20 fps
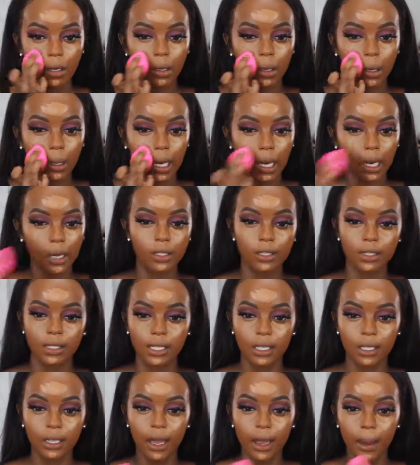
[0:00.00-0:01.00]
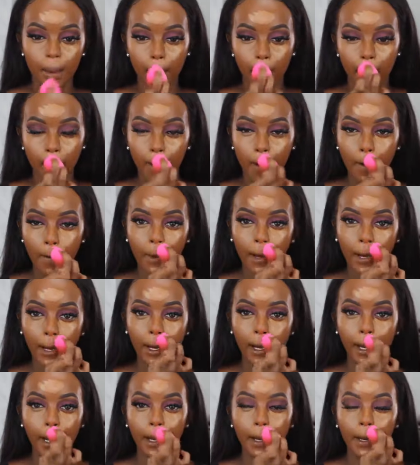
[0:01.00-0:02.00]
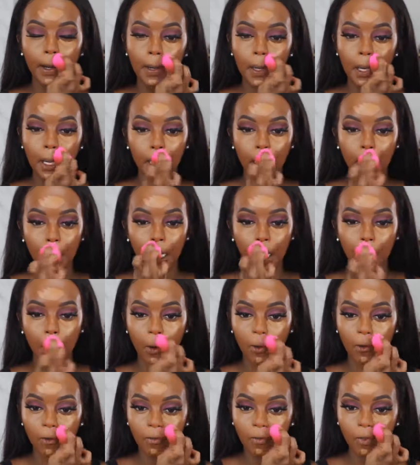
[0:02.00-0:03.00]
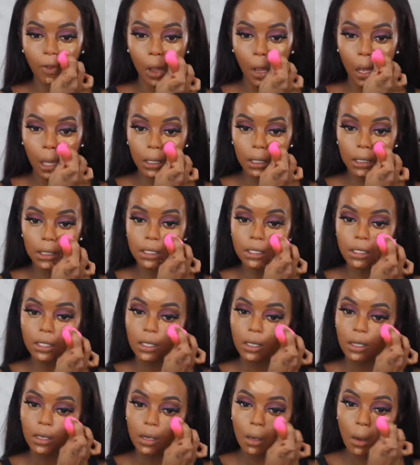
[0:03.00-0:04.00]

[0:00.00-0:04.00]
Oh yeah, you see that? Oh my god, that is so flawless.